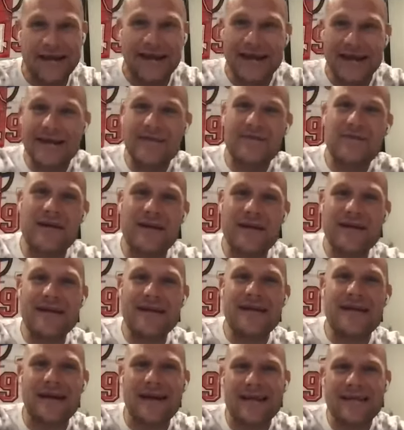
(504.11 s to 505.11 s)

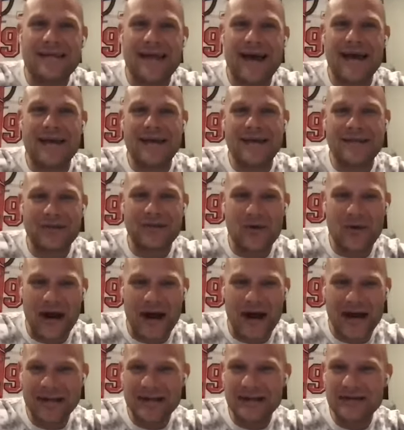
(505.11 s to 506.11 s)
Even that in Long
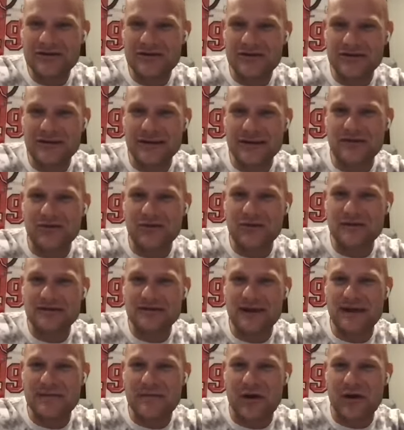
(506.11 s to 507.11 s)
Island, just like the real
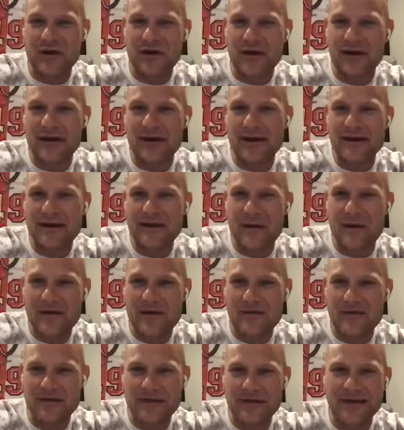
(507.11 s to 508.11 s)
estate market, you know,
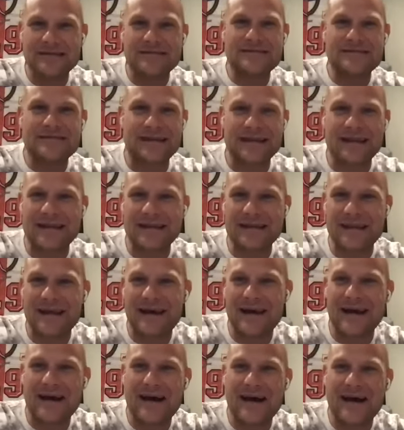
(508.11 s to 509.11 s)
everything is selling
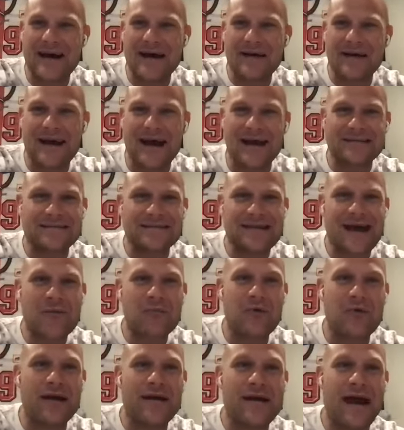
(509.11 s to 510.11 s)
uh, nonstop
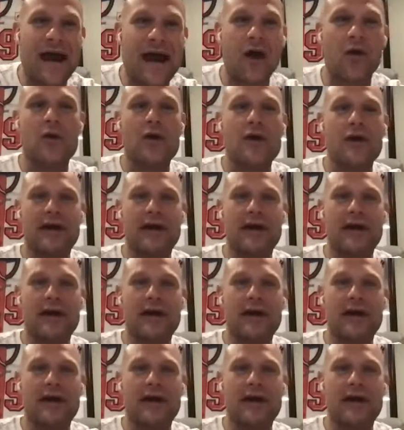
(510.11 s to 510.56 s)
right now.